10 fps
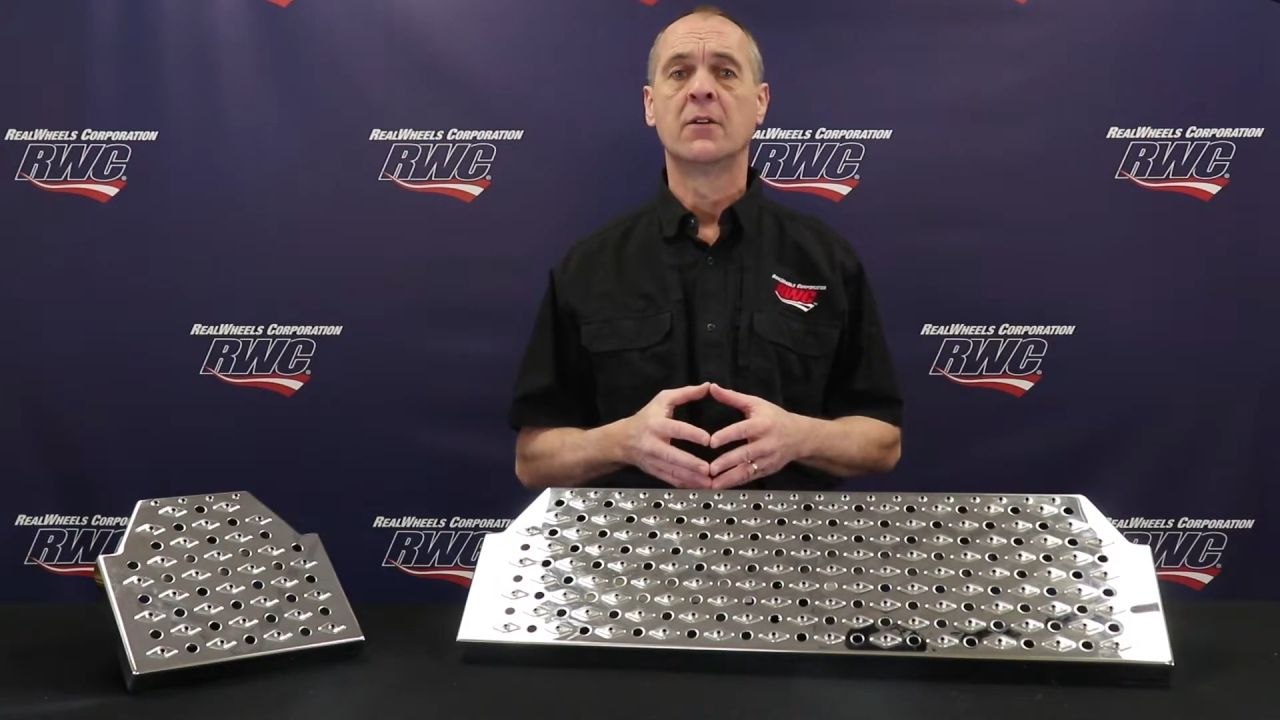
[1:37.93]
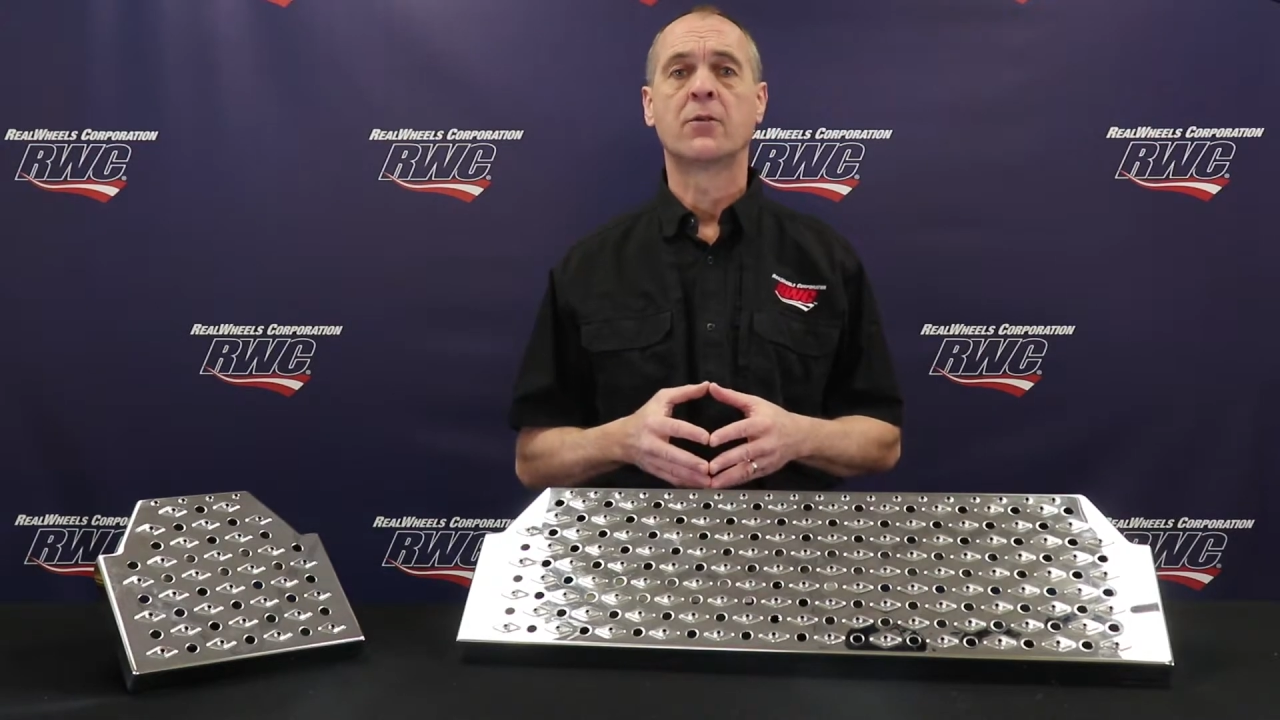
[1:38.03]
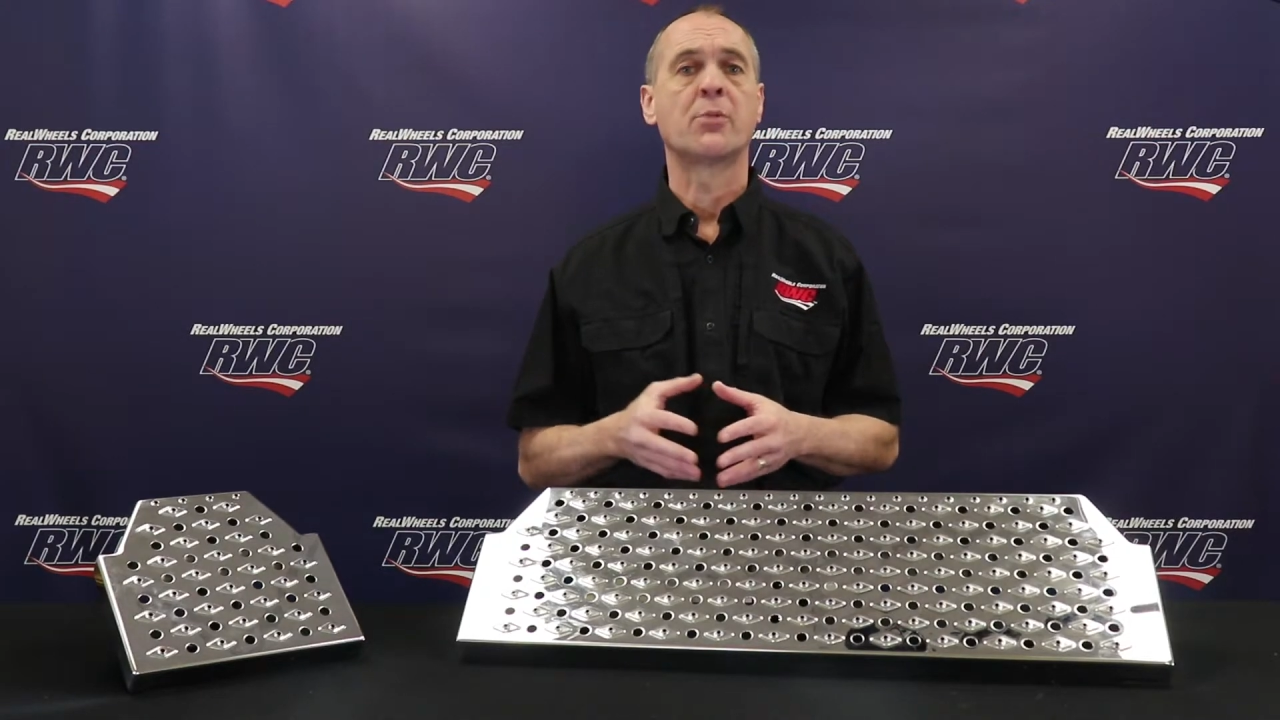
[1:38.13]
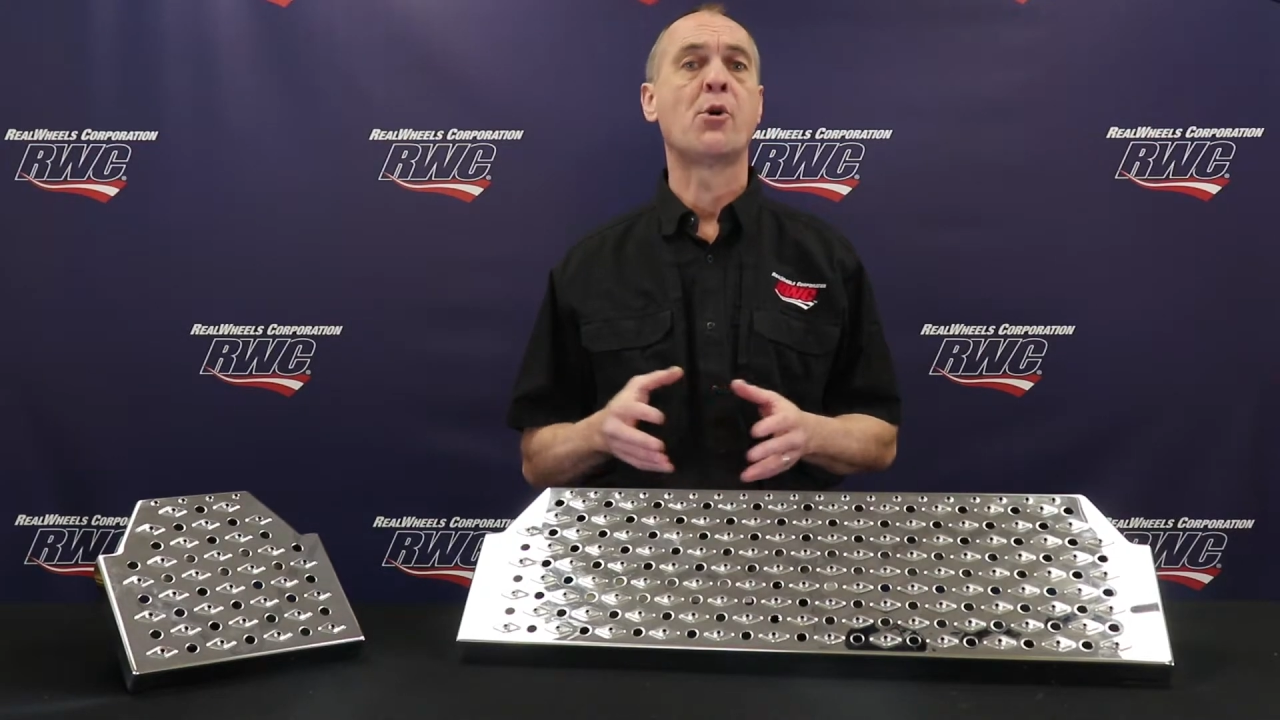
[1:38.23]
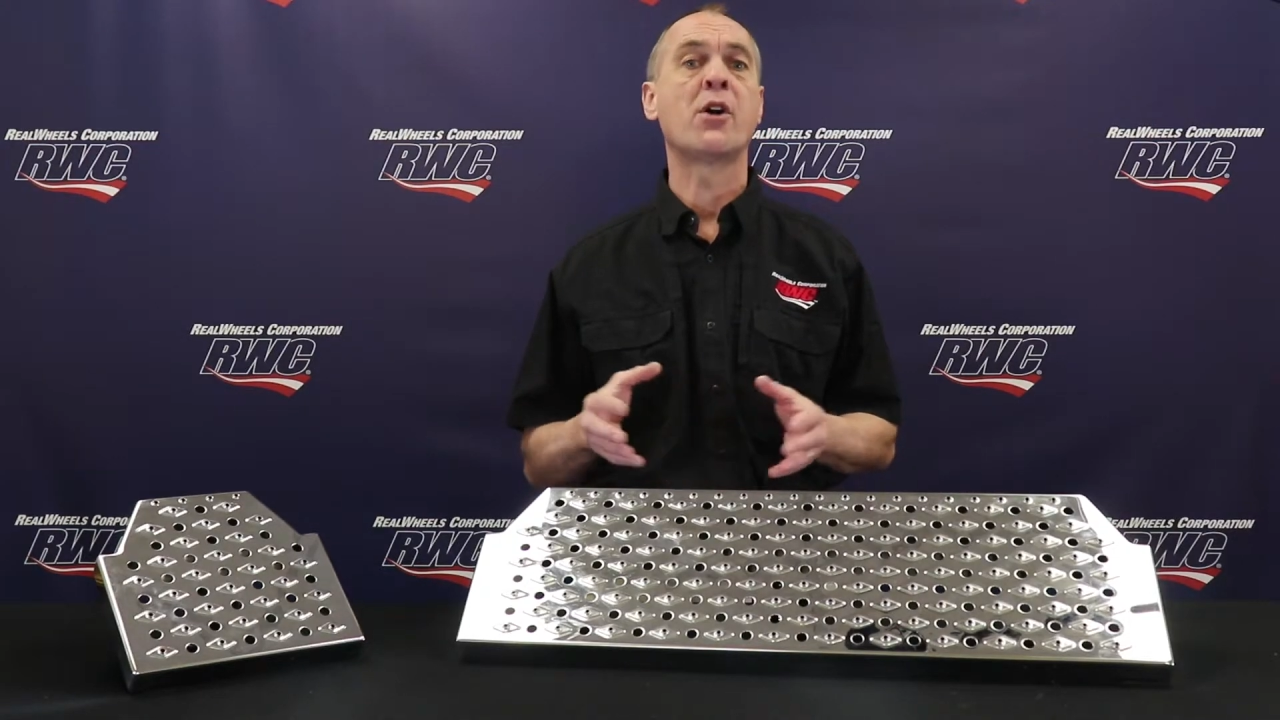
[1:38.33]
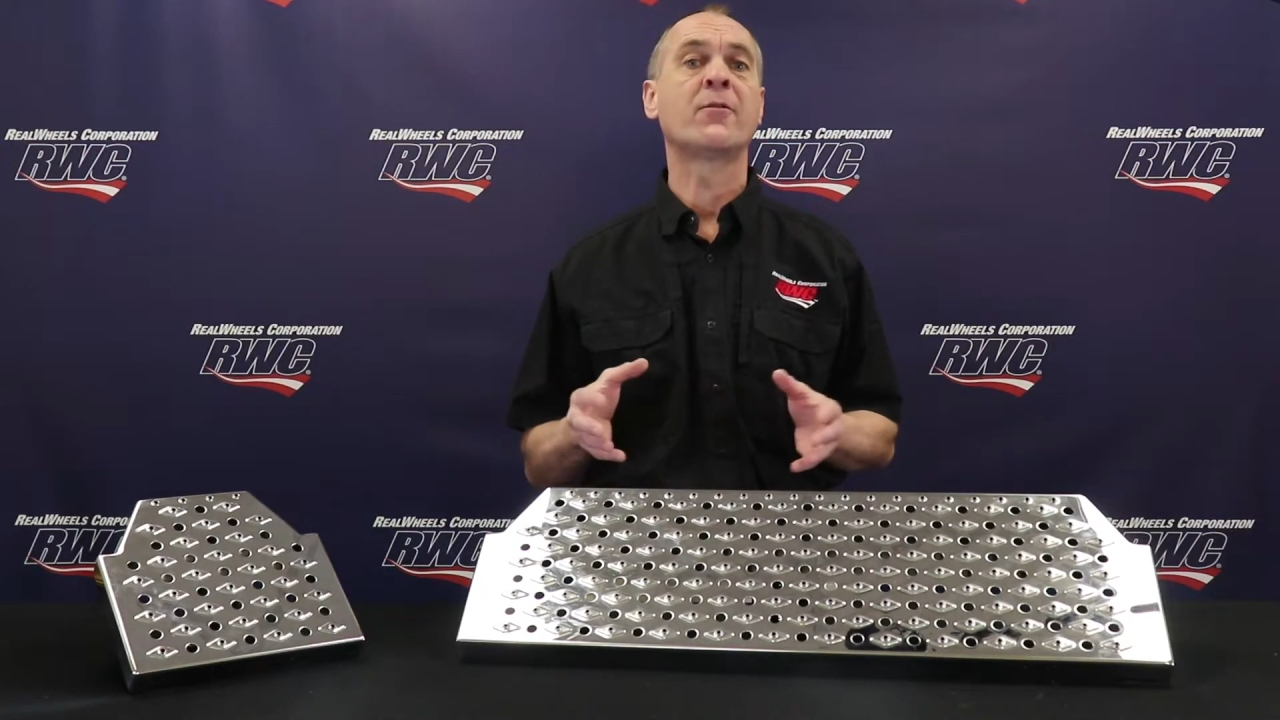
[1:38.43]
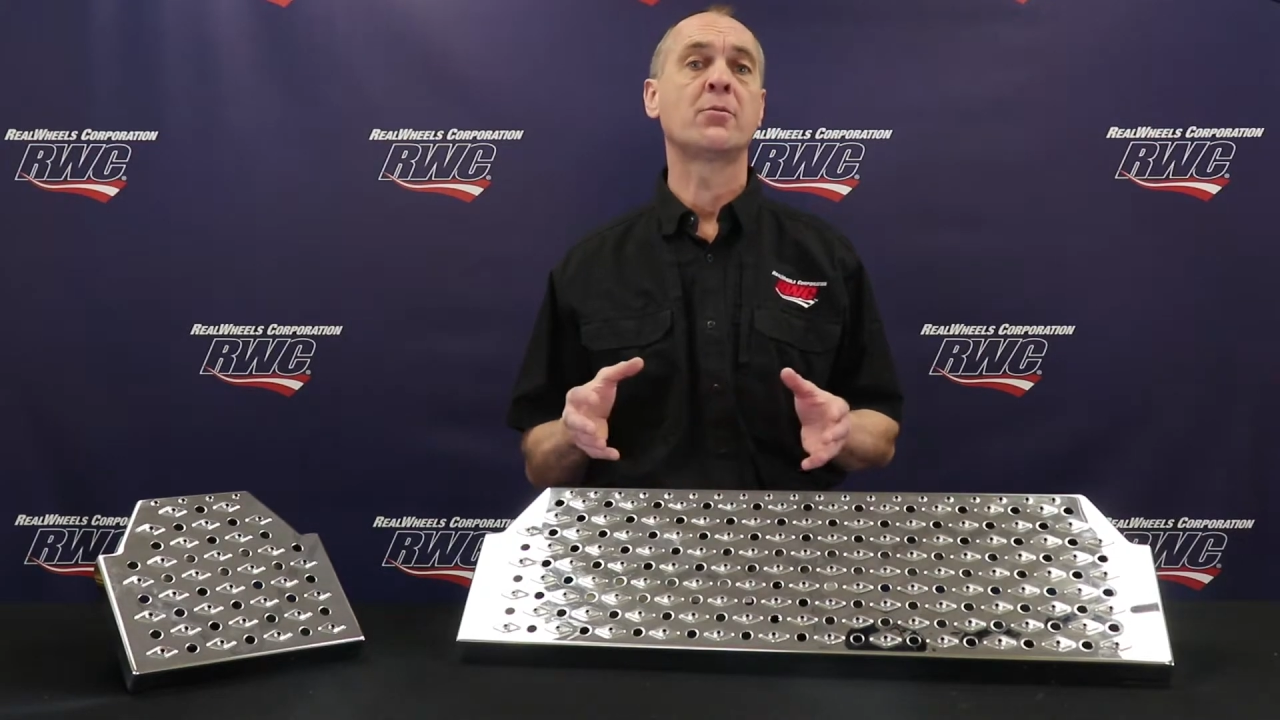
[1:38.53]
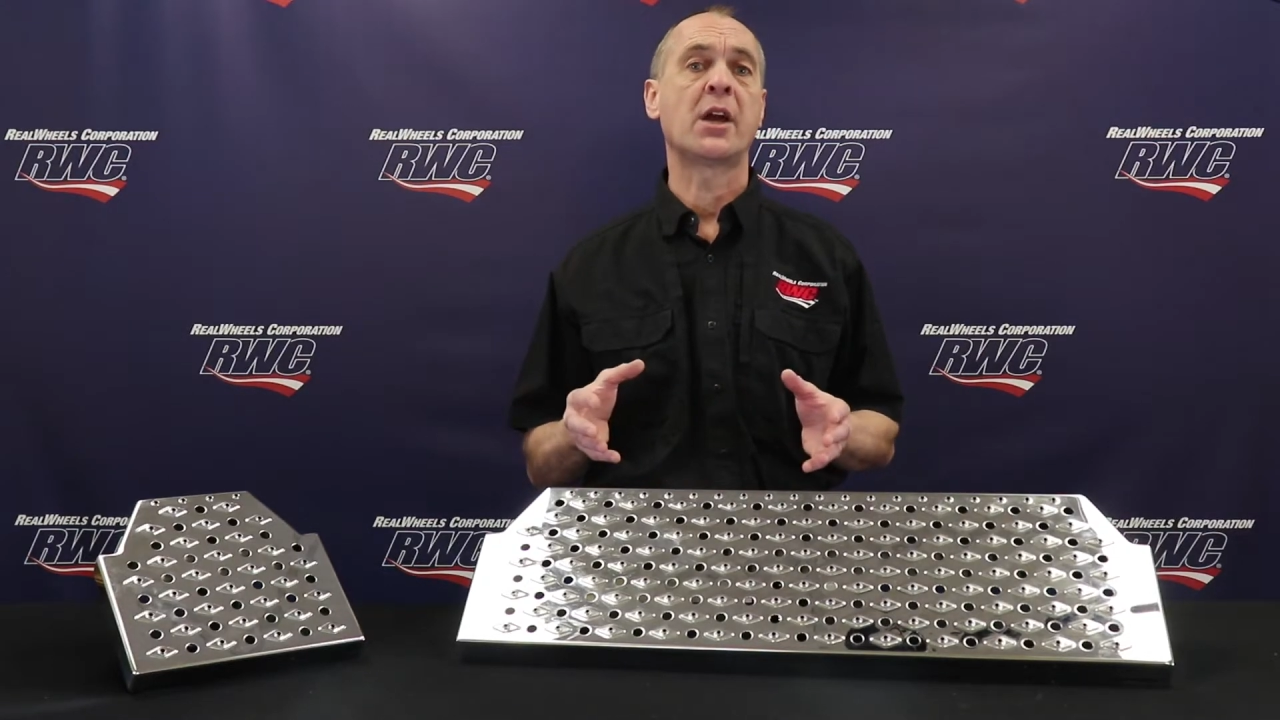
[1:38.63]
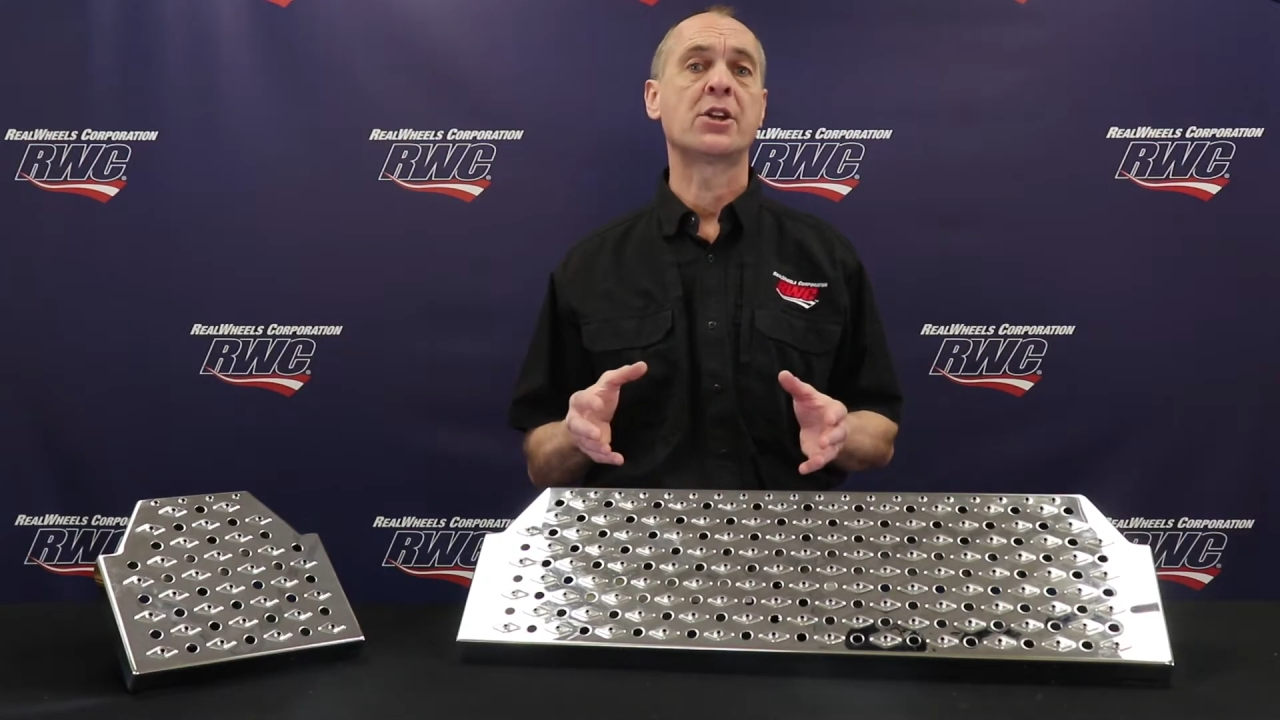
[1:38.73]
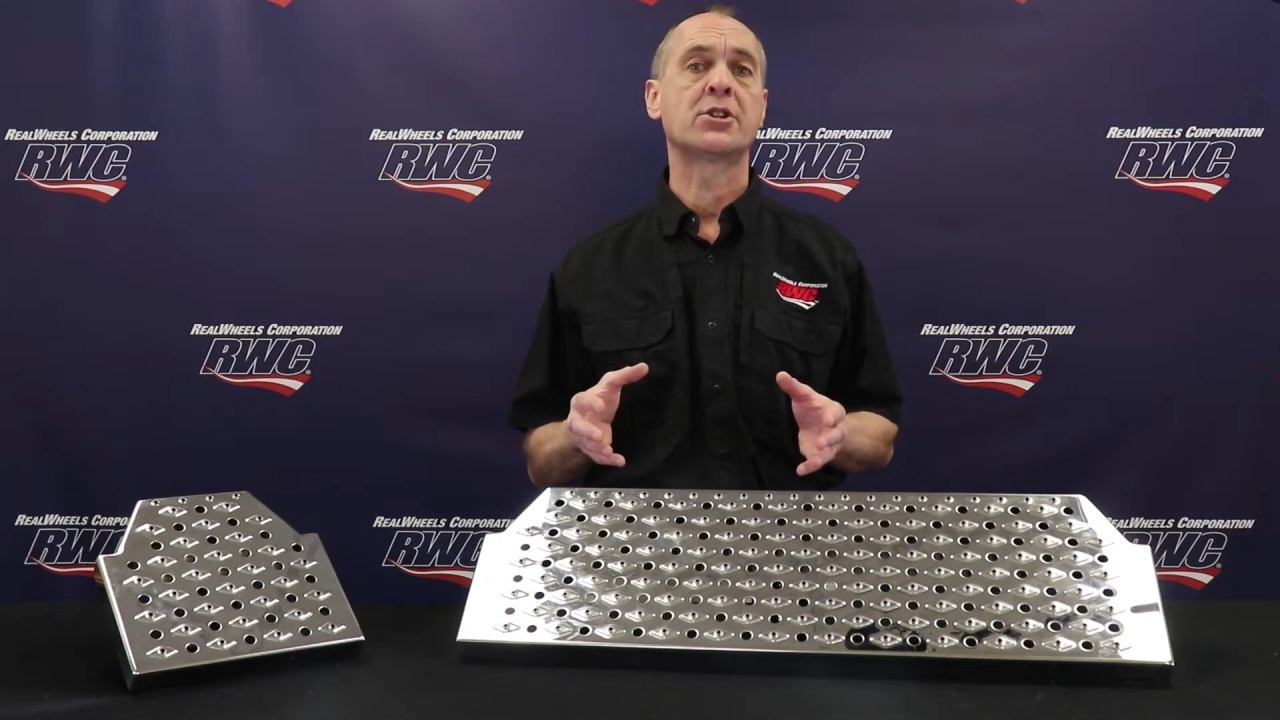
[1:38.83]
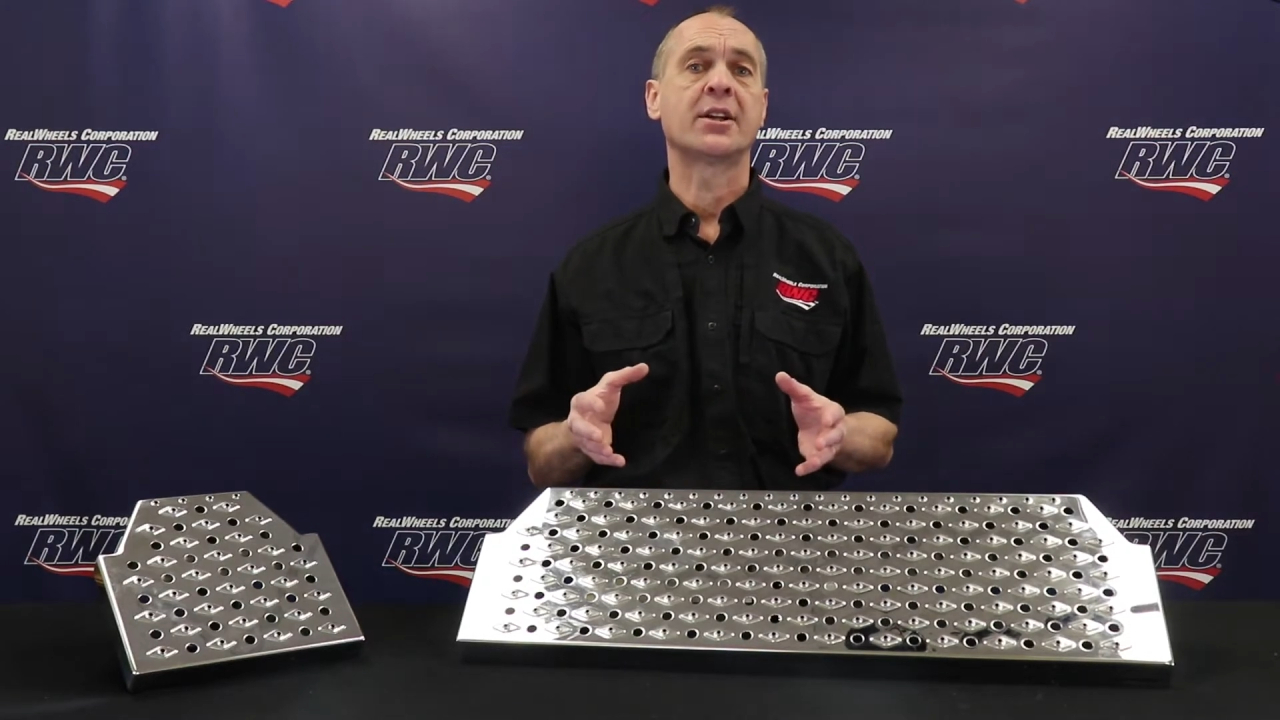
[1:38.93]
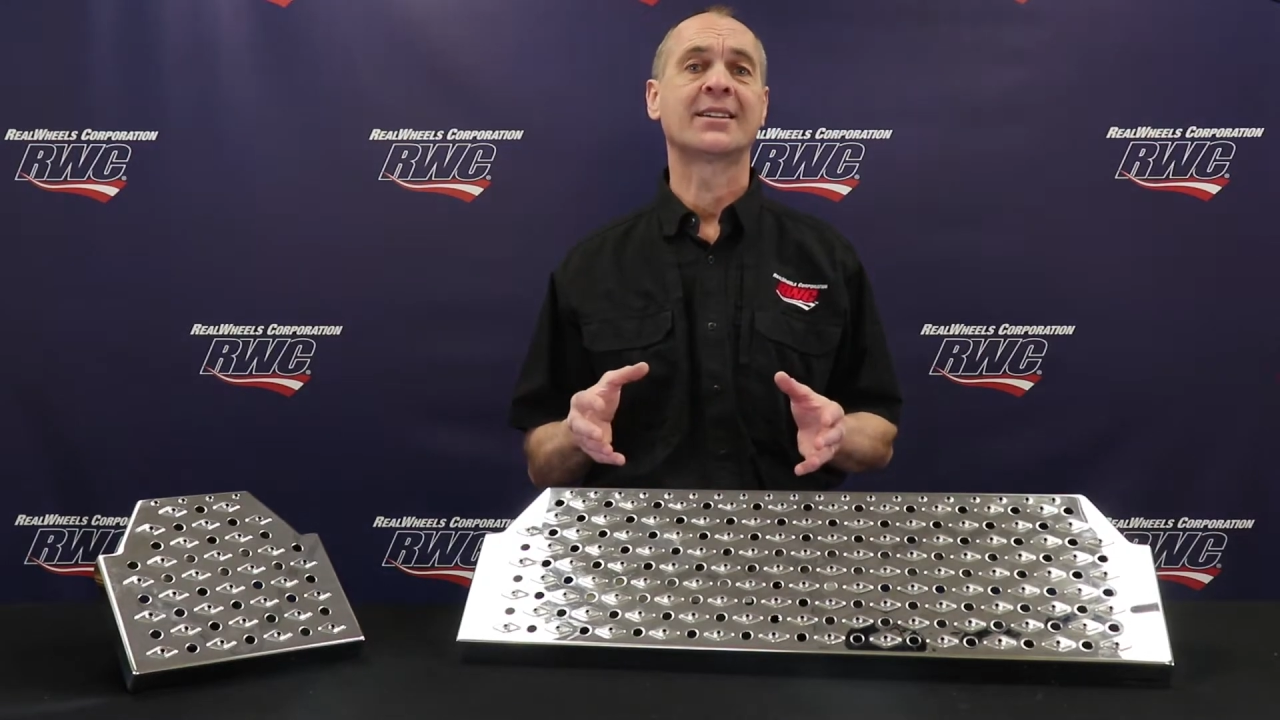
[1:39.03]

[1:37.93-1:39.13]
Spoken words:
For more information